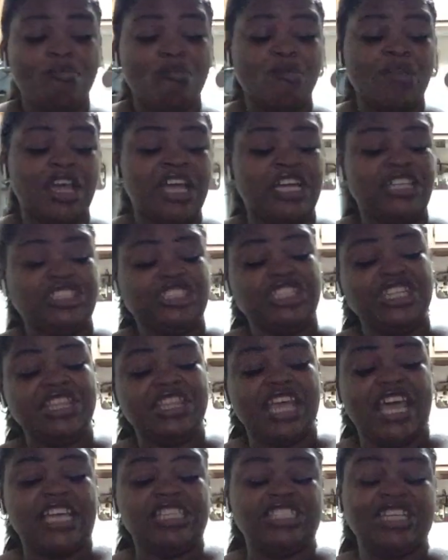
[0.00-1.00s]
Yeah, she
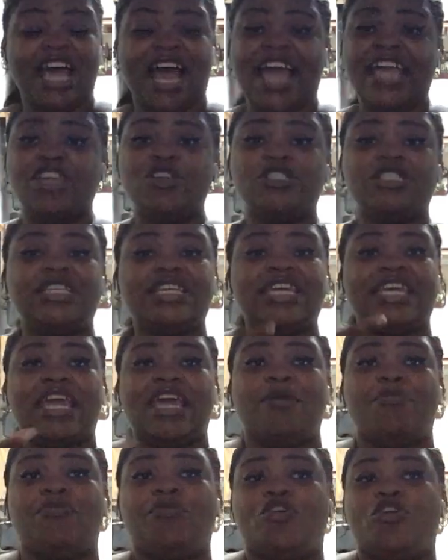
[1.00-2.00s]
thinks I used to
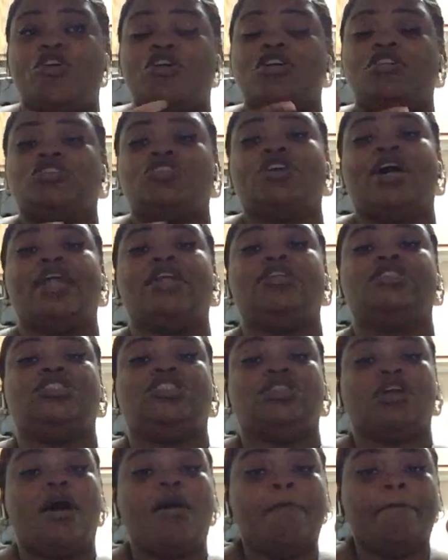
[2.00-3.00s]
get girls trying to
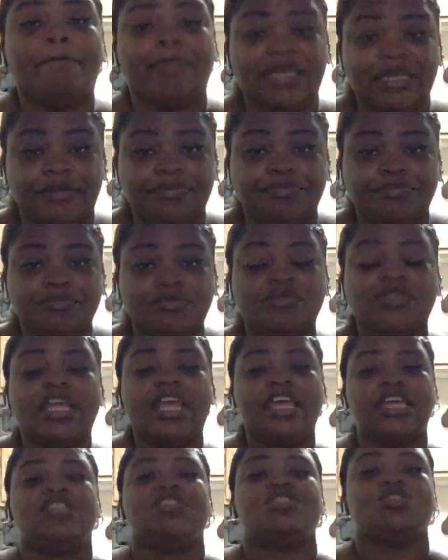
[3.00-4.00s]
jump me
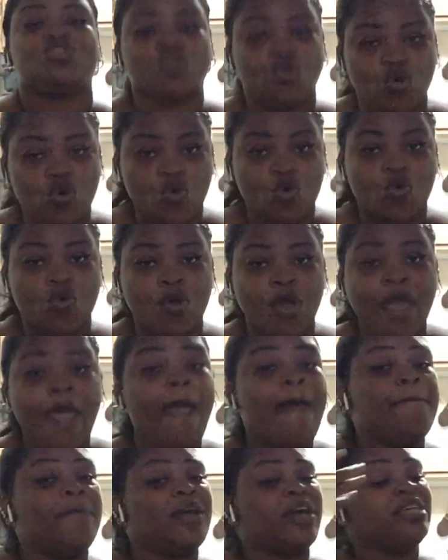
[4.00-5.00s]
in school
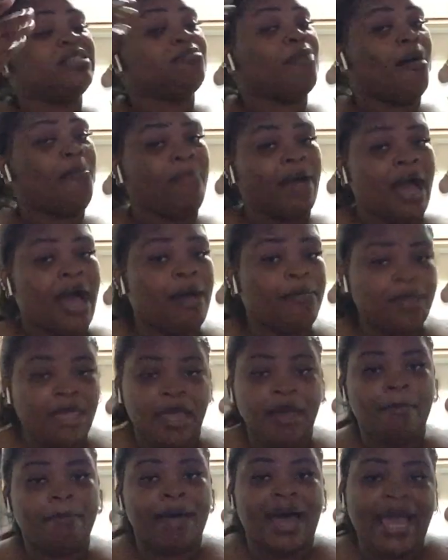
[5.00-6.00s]
because my mom
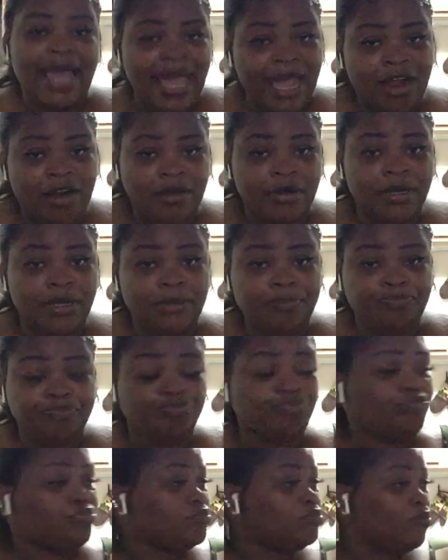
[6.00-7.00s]
kept my hair up.
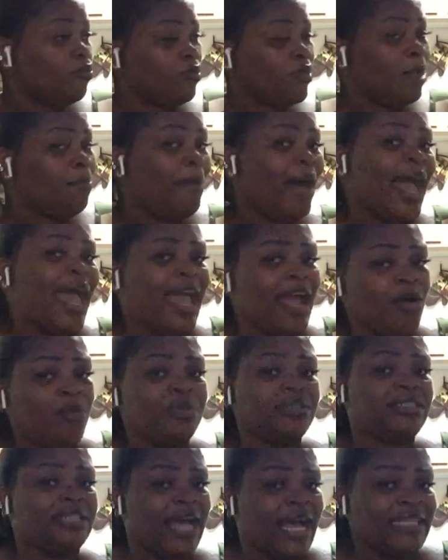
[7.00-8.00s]
My hair
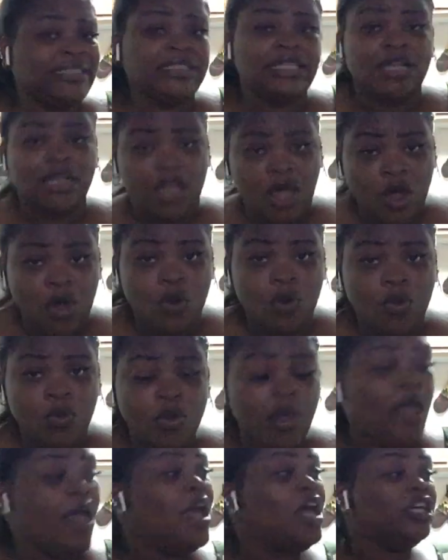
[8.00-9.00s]
was nice and long.
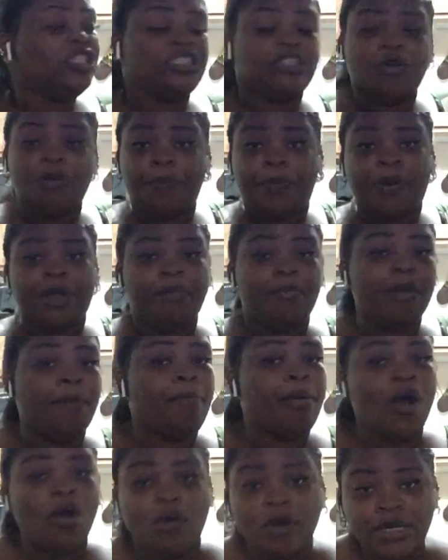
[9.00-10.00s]
She would put them in
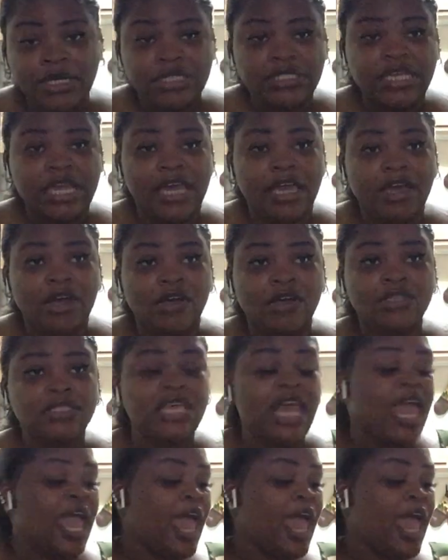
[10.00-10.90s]
ponytails.